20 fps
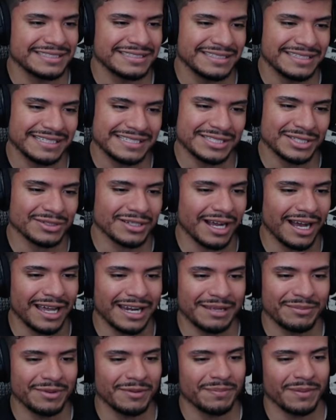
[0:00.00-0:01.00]
He still got
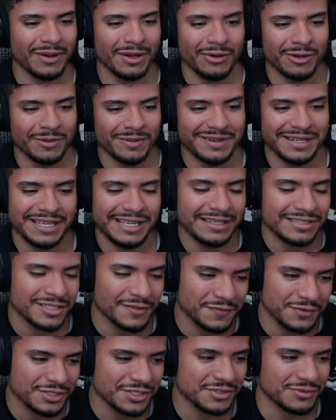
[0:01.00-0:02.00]
it, but bro, it would have been easier
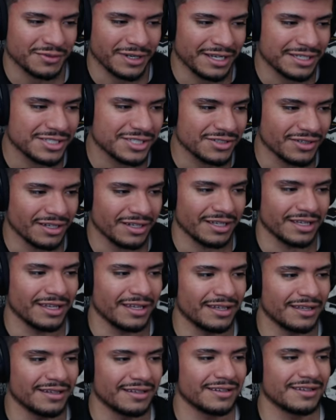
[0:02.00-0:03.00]
if you just ran straight ahead.